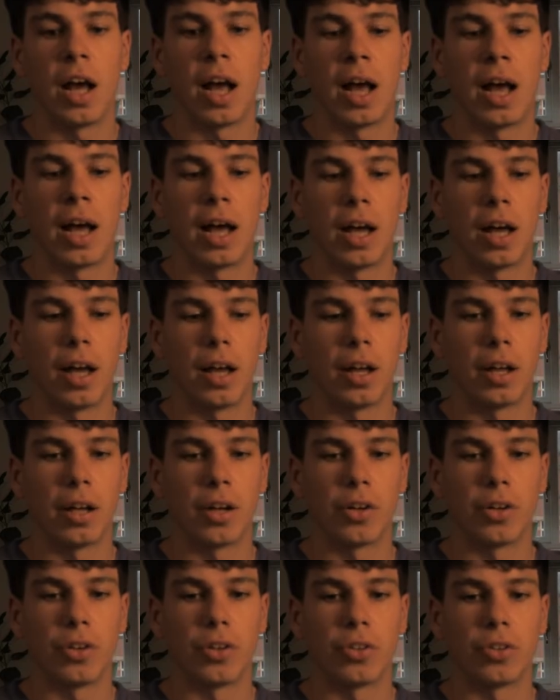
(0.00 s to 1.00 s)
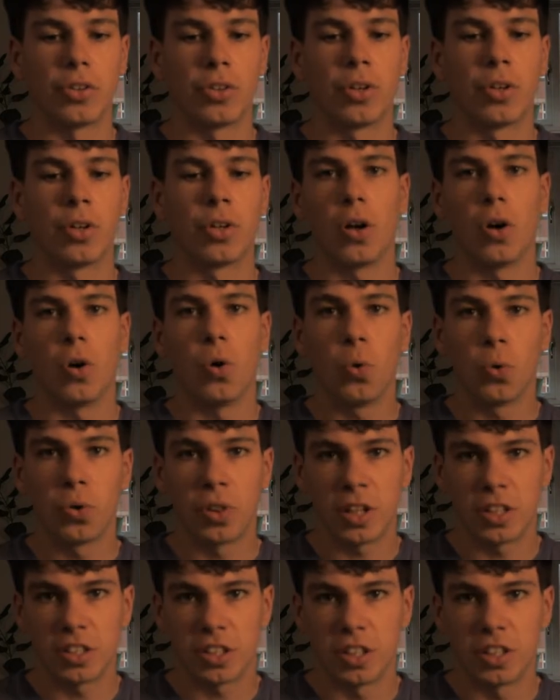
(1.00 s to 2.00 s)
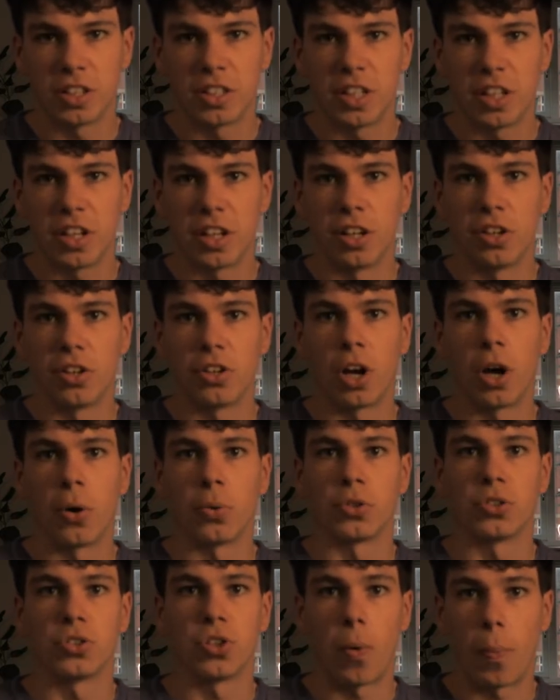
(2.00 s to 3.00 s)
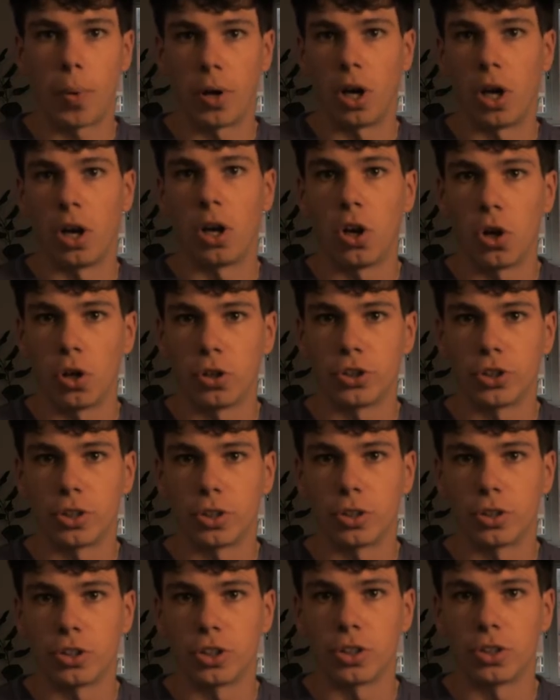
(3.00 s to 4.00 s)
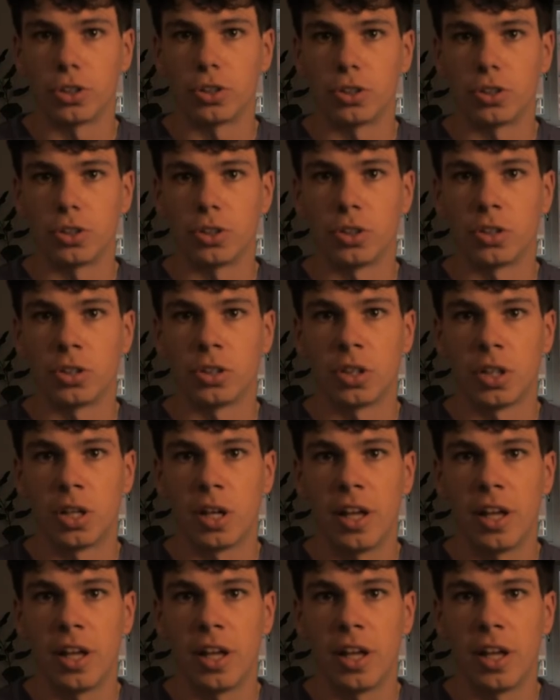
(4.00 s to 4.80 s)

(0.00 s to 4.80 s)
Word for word: and all things considered, I was stopping at a lot of junctions.